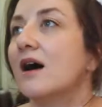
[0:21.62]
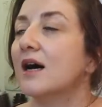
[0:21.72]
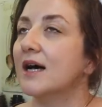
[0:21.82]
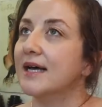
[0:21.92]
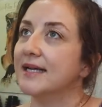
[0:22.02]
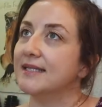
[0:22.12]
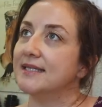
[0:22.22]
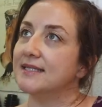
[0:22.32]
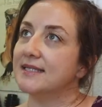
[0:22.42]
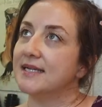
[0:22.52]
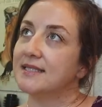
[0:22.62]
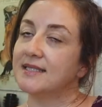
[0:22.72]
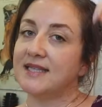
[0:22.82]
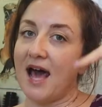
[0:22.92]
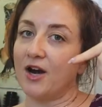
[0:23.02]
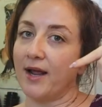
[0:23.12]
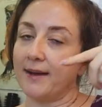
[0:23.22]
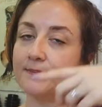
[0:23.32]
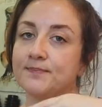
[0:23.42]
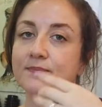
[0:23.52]
on
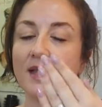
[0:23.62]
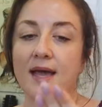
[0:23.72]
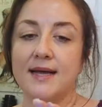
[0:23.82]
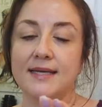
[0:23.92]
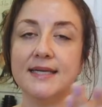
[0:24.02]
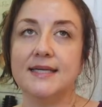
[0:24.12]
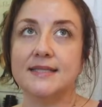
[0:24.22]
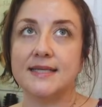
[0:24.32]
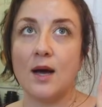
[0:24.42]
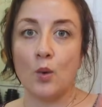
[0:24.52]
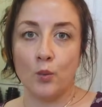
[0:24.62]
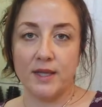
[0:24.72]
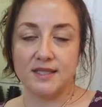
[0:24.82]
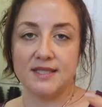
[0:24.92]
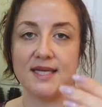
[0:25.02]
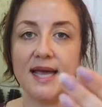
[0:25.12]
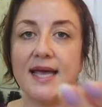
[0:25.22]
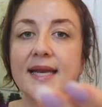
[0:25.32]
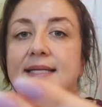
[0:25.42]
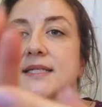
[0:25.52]
Saturday and it is now Wednesday and